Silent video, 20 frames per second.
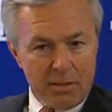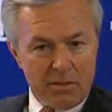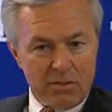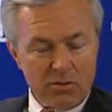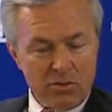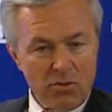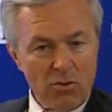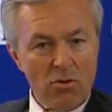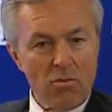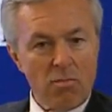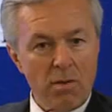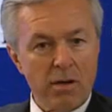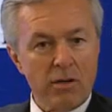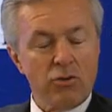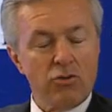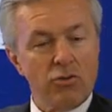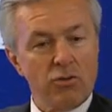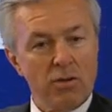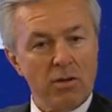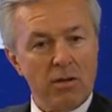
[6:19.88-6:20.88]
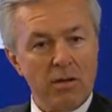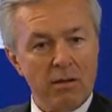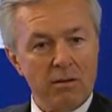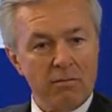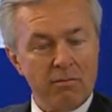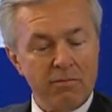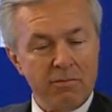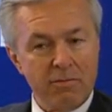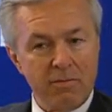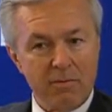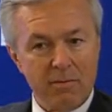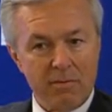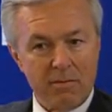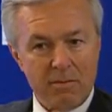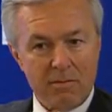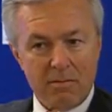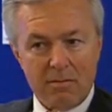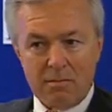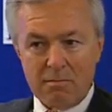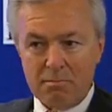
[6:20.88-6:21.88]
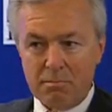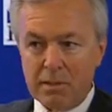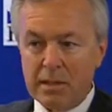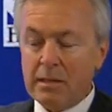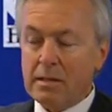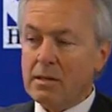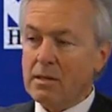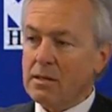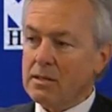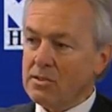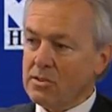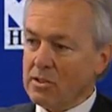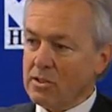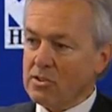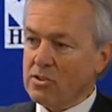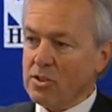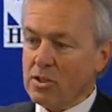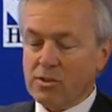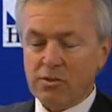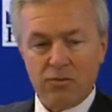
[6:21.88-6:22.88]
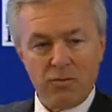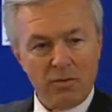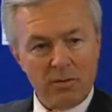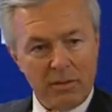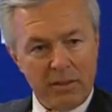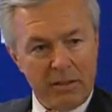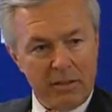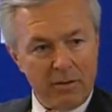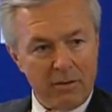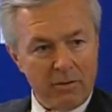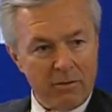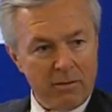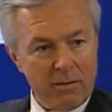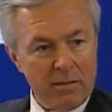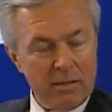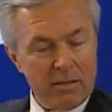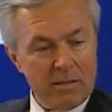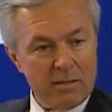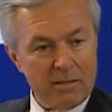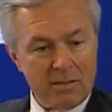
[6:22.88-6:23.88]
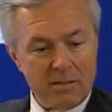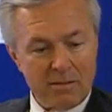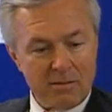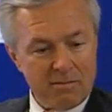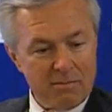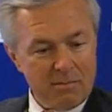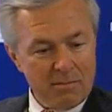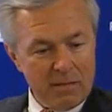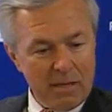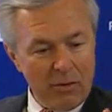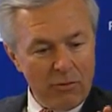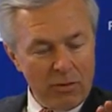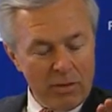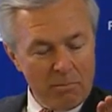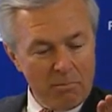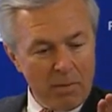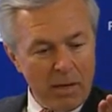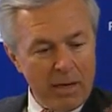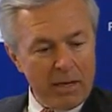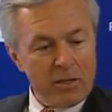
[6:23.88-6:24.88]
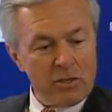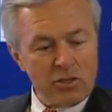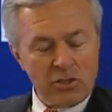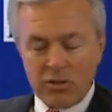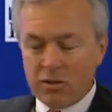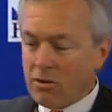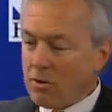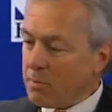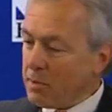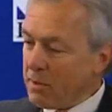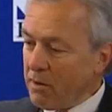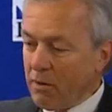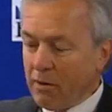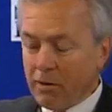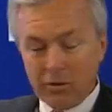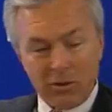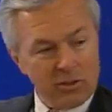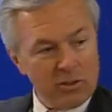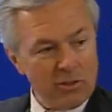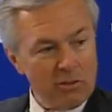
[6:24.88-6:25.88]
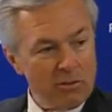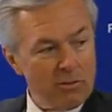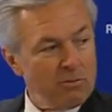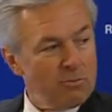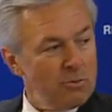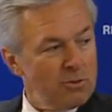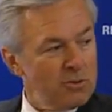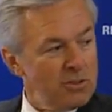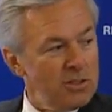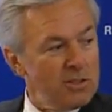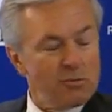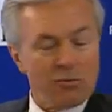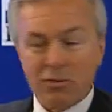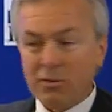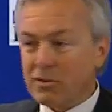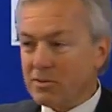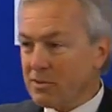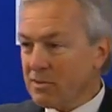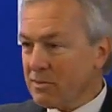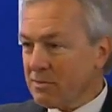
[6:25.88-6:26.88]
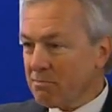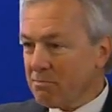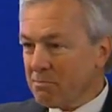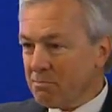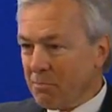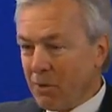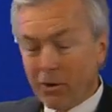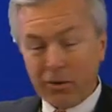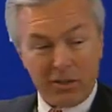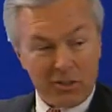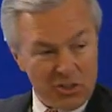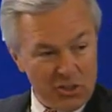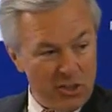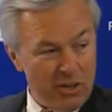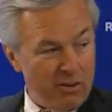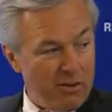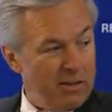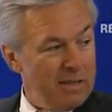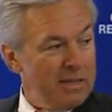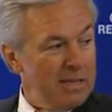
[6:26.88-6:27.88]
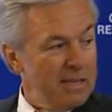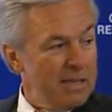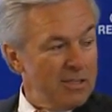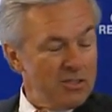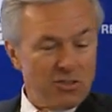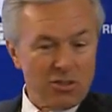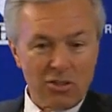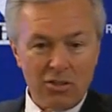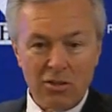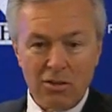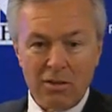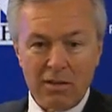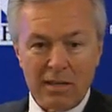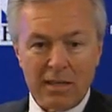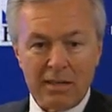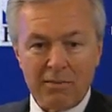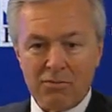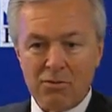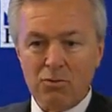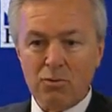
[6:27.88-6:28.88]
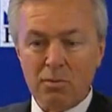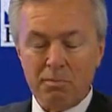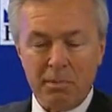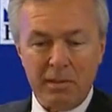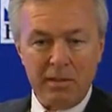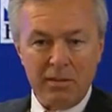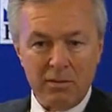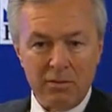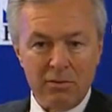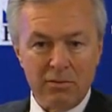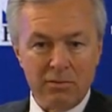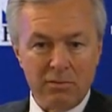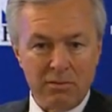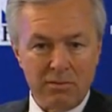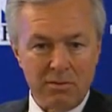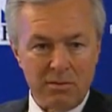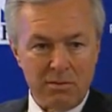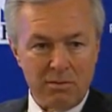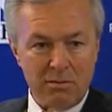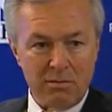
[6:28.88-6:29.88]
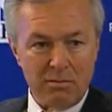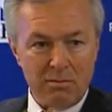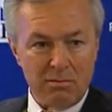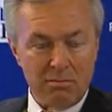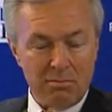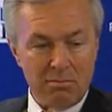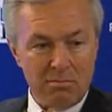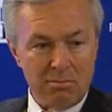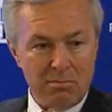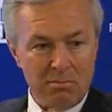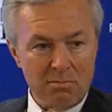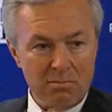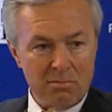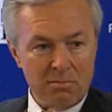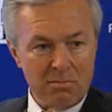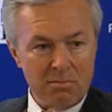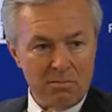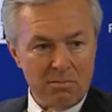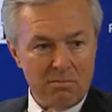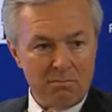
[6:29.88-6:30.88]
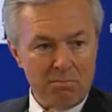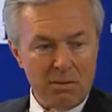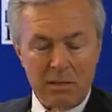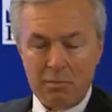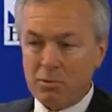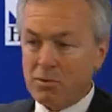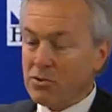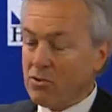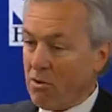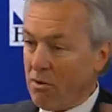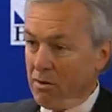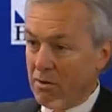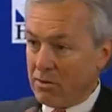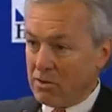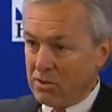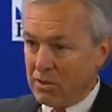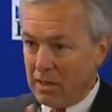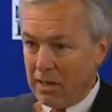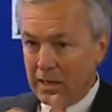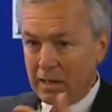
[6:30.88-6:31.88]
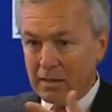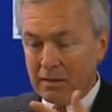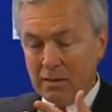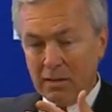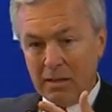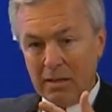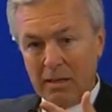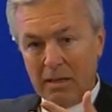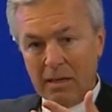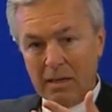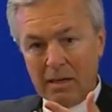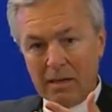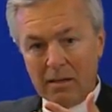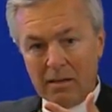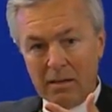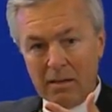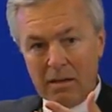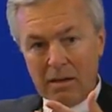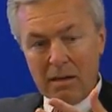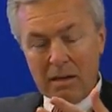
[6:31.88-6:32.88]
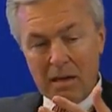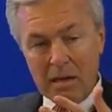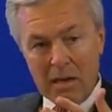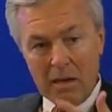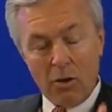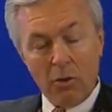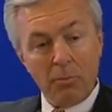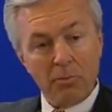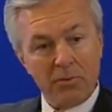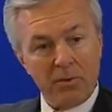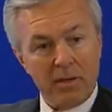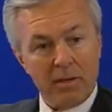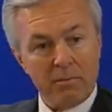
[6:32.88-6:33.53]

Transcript: But so much of being a successful leader is not only mind share, but heart share, which equals market share. Yeah. So you have to appeal to people's hearts and help